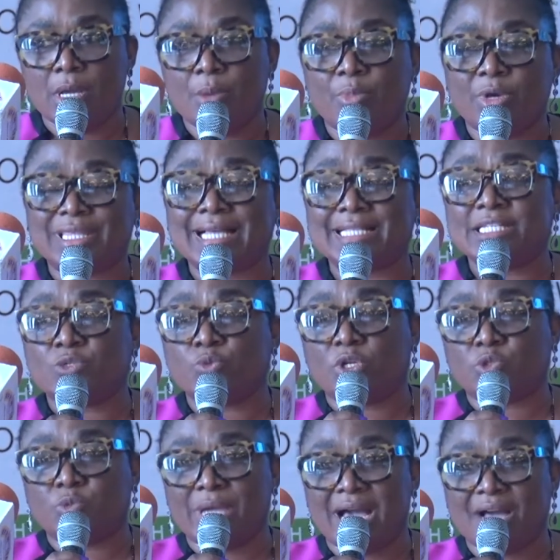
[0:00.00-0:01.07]
But that is
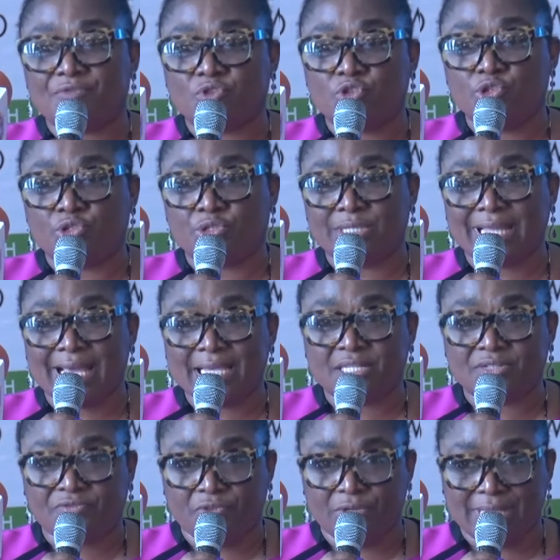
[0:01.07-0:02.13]
what we have to
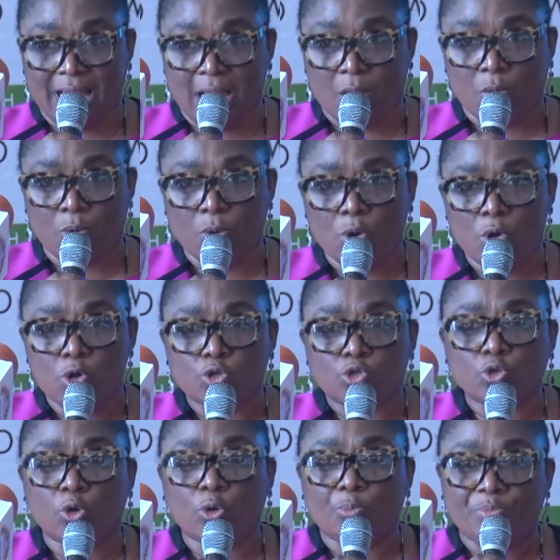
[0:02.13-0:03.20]
utilize for now.
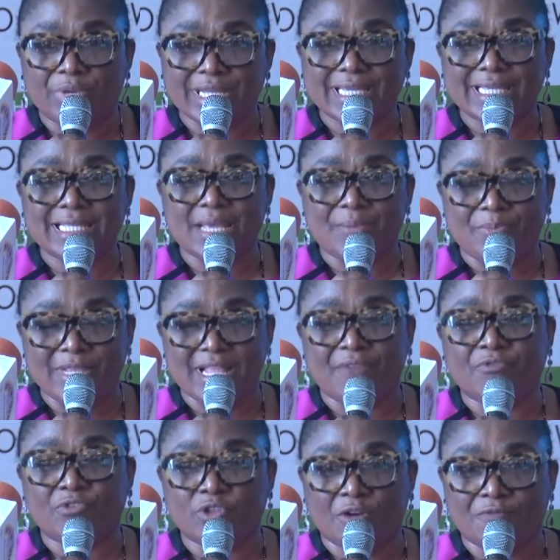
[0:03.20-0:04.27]
So bringing a
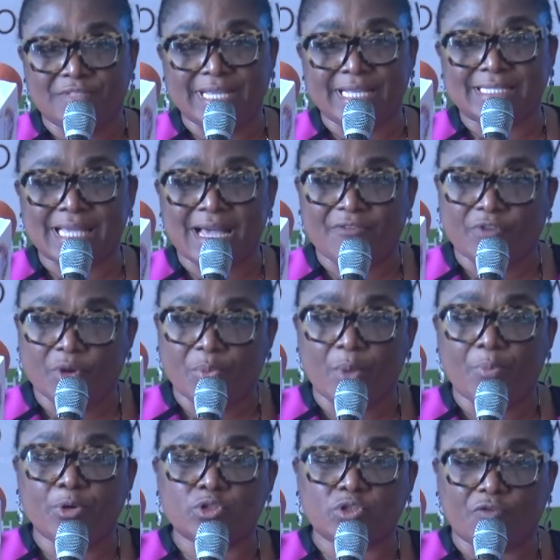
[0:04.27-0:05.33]
level of data for
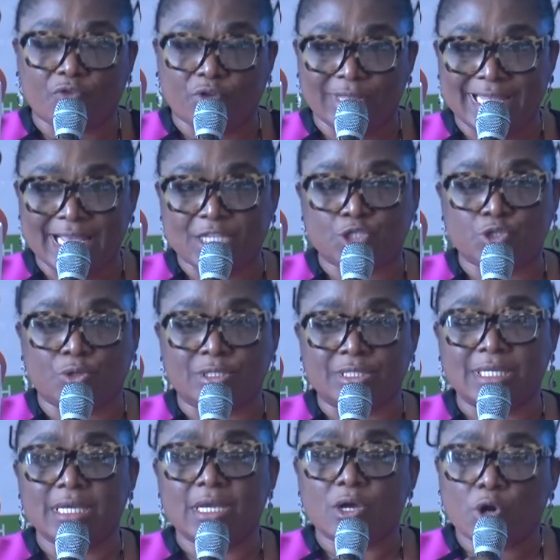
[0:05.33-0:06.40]
purpose of collection,
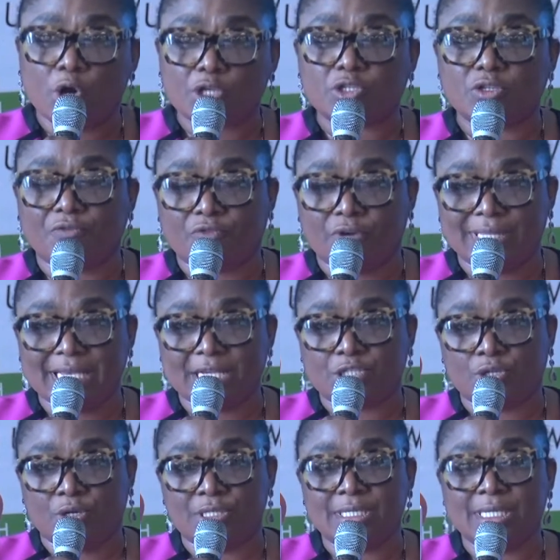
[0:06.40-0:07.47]
cost of
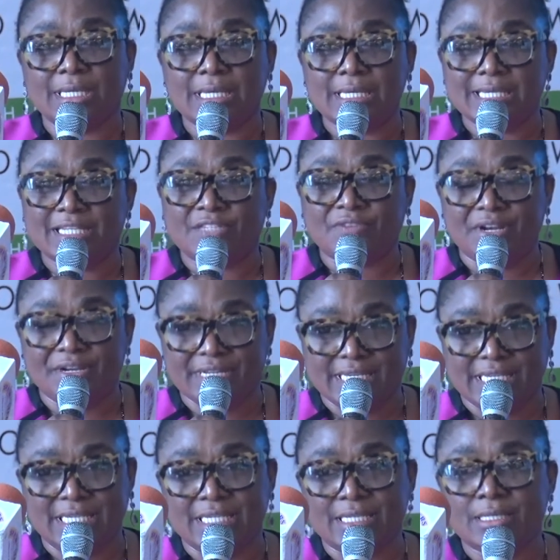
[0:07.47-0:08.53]
collection is very
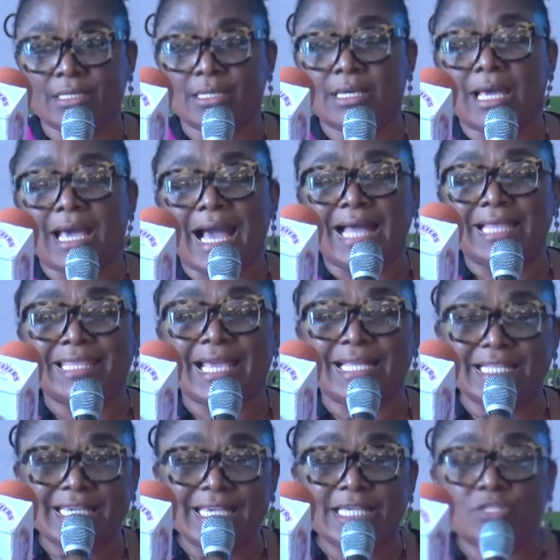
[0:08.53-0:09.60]
key. And
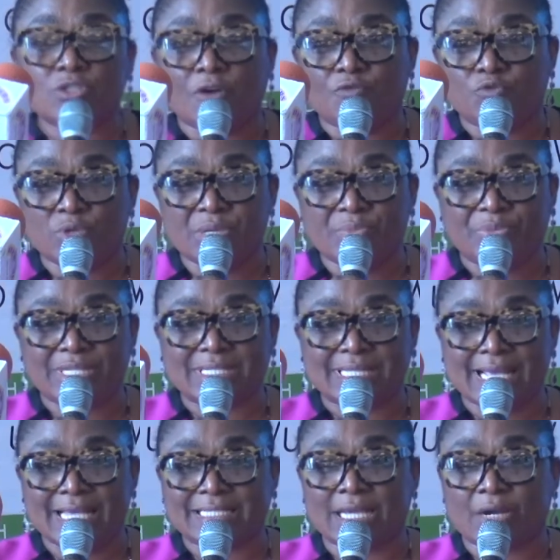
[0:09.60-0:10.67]
then ease of doing
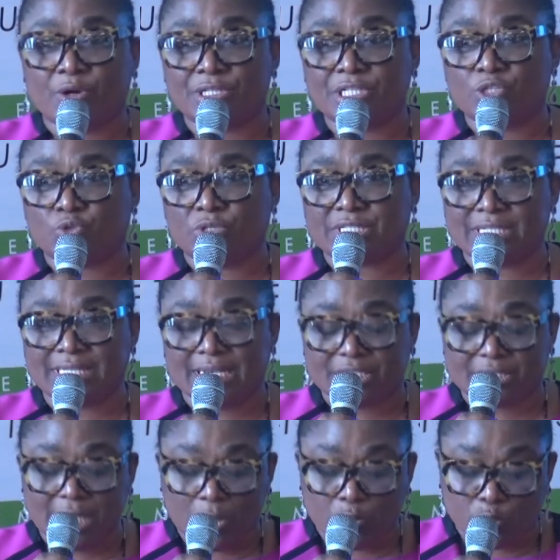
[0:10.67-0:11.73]
business according to
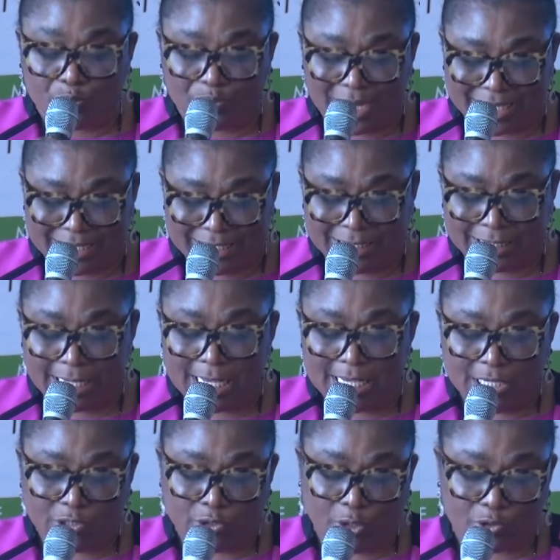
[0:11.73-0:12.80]
international good practice
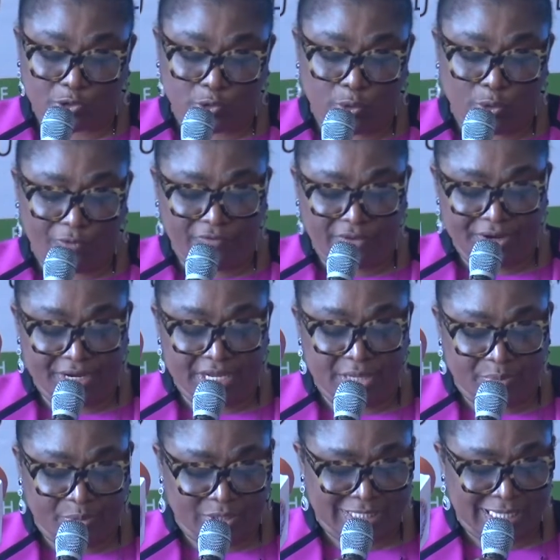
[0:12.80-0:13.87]
is also
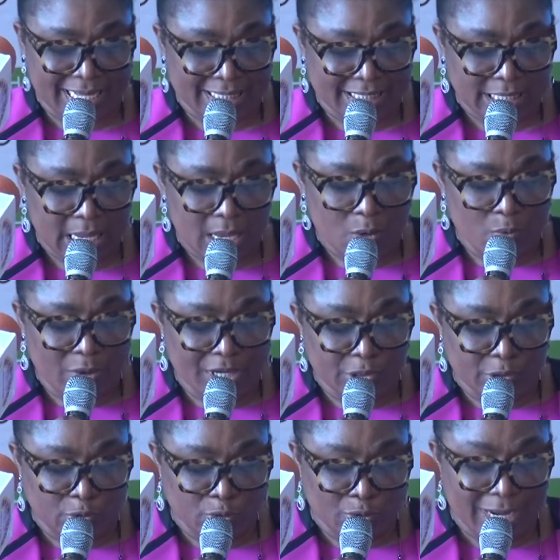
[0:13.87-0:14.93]
very important when
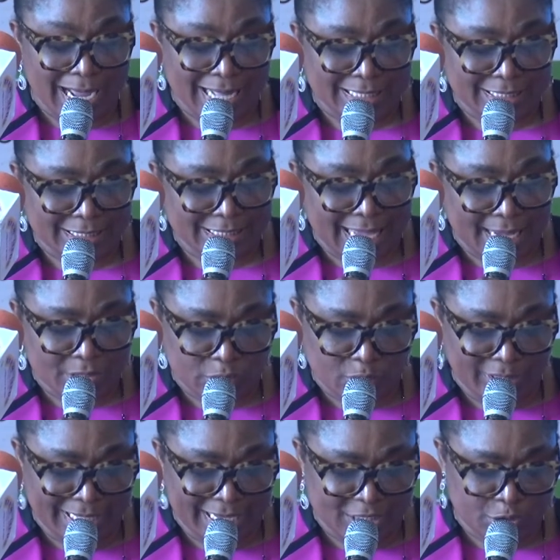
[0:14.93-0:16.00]
you look at tax
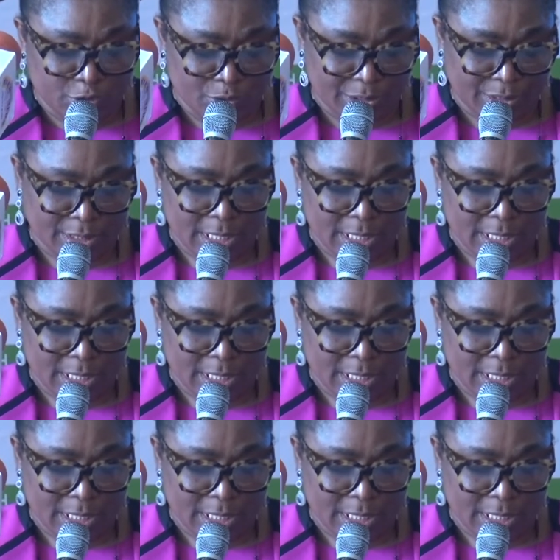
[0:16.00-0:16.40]
collection.